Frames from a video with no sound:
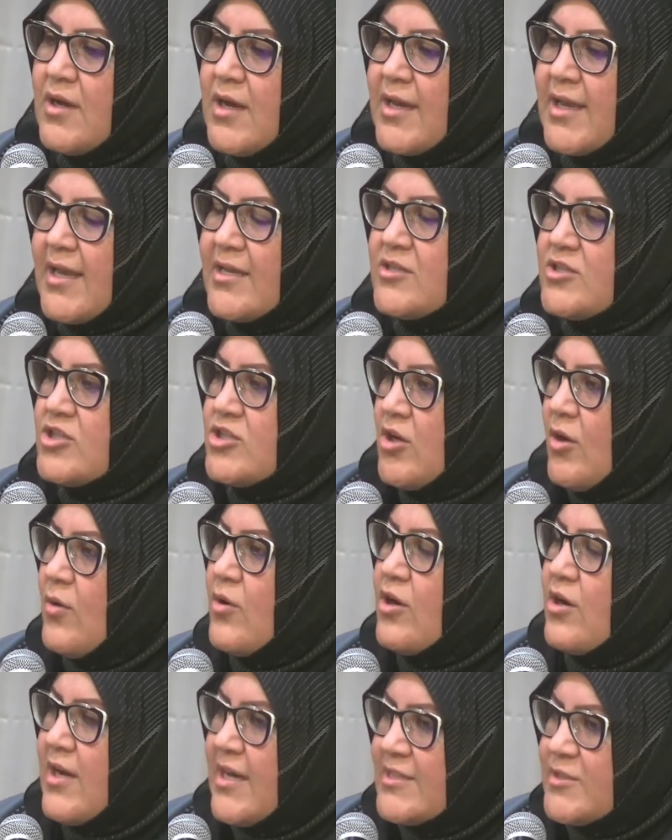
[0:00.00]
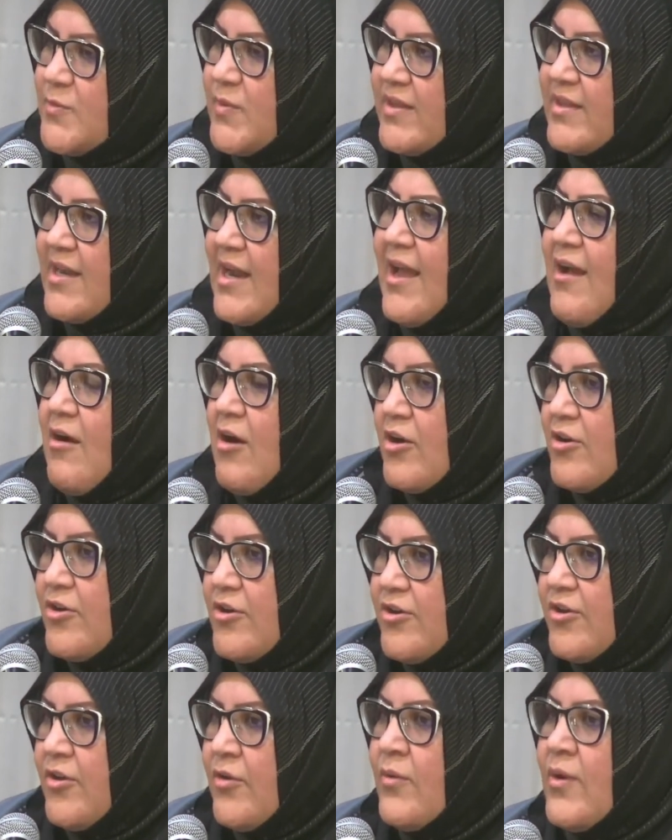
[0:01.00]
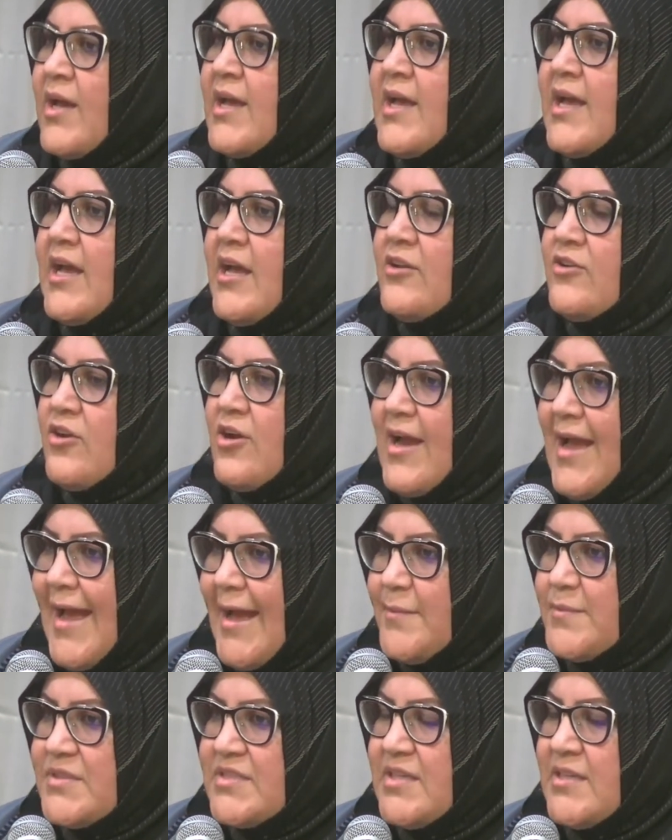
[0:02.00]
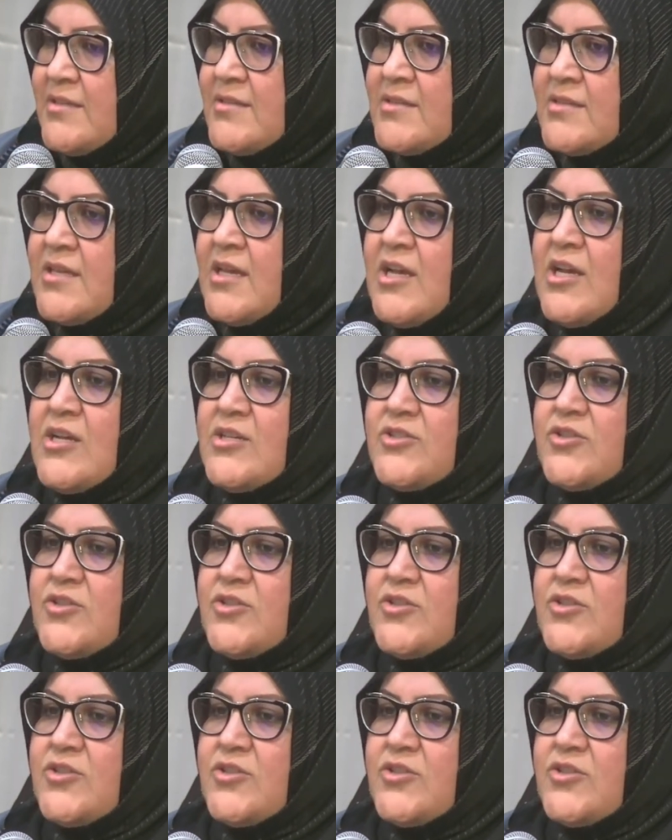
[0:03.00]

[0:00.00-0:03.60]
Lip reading: again, show her husband that I honored you in your absence.